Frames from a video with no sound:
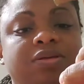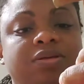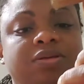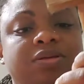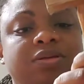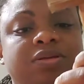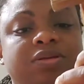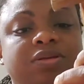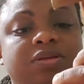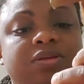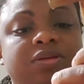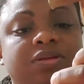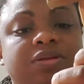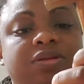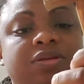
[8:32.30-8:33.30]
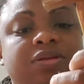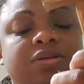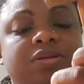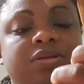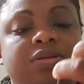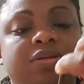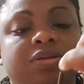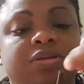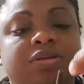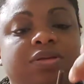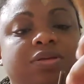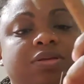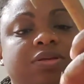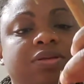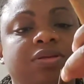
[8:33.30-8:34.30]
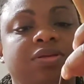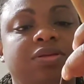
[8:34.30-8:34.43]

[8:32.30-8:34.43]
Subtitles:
Nothing is said.